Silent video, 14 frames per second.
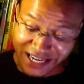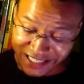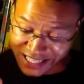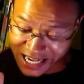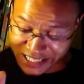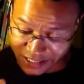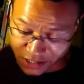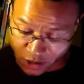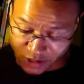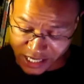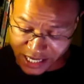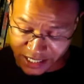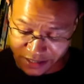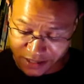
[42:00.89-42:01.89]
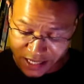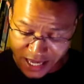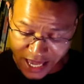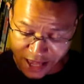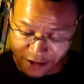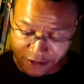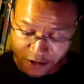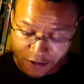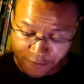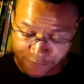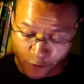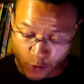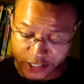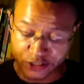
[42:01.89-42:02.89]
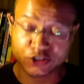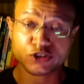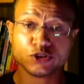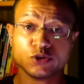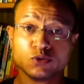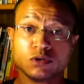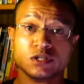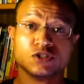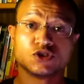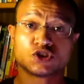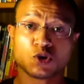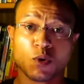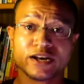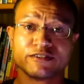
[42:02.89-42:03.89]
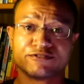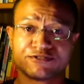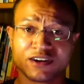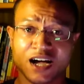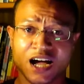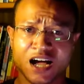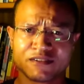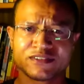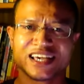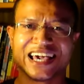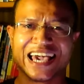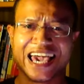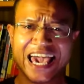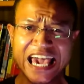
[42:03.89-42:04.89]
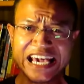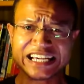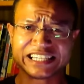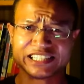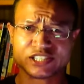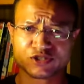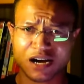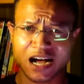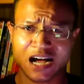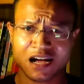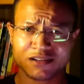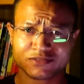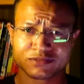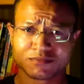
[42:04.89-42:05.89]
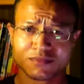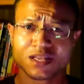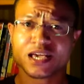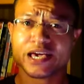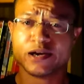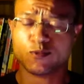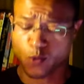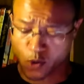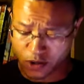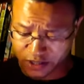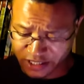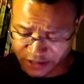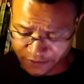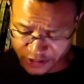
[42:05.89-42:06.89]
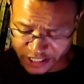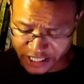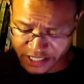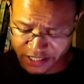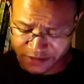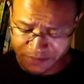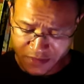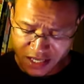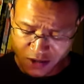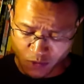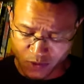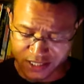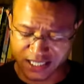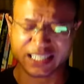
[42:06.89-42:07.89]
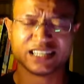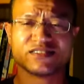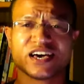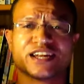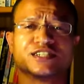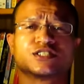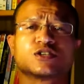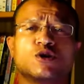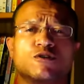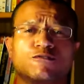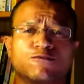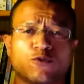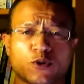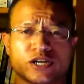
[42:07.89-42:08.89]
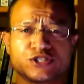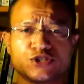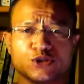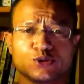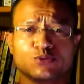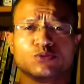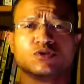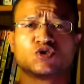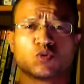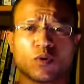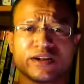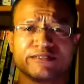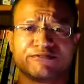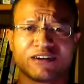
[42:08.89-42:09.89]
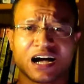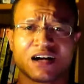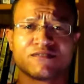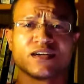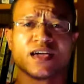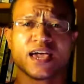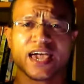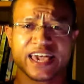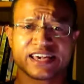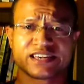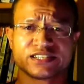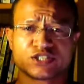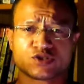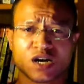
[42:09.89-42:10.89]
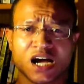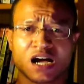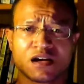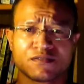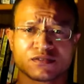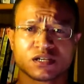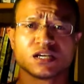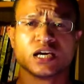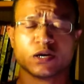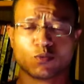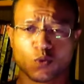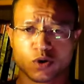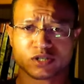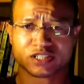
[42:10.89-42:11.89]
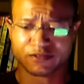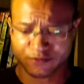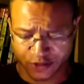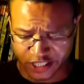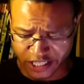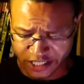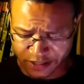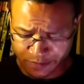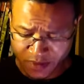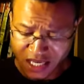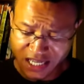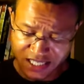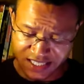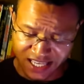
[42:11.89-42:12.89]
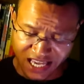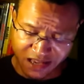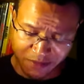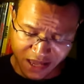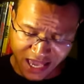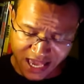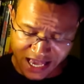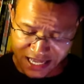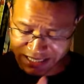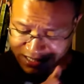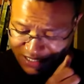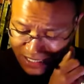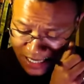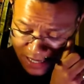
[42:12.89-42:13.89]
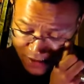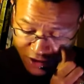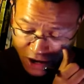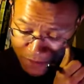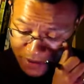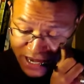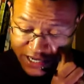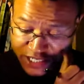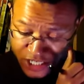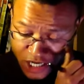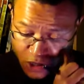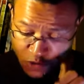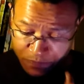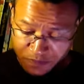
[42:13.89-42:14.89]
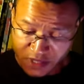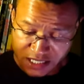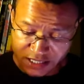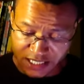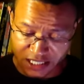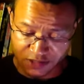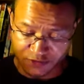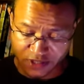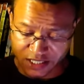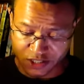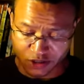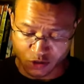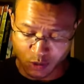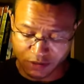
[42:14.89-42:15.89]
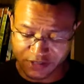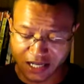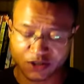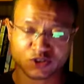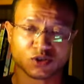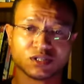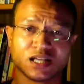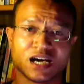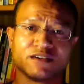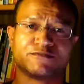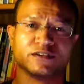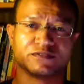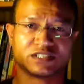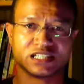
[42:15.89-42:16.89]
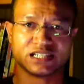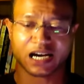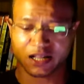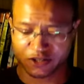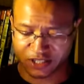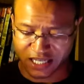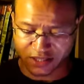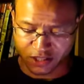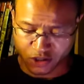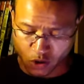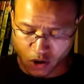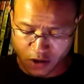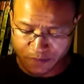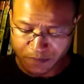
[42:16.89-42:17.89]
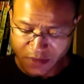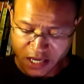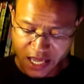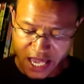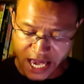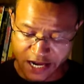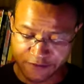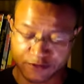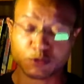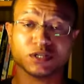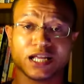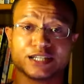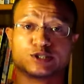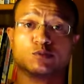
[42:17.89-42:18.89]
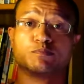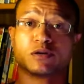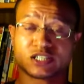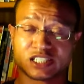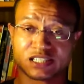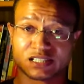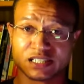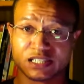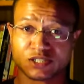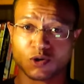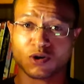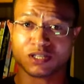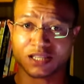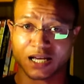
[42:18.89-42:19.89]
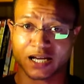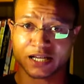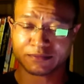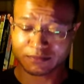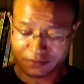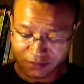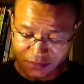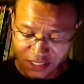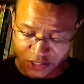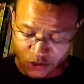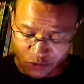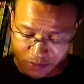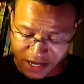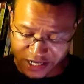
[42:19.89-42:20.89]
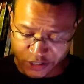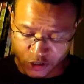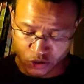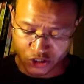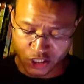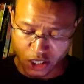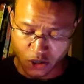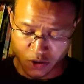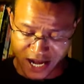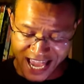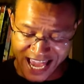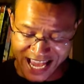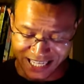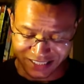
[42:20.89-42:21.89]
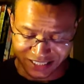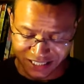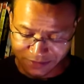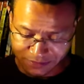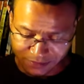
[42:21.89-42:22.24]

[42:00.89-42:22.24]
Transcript: is actually located at 4225 Aiken Drive in Warrenton, Virginia. Once again, that is 4225 Aiken Drive in Warrenton, Virginia. Same as our Bandit show. Tickets for this are $12 online, $15 at the door. And if you would like to purchase these online, you may do so at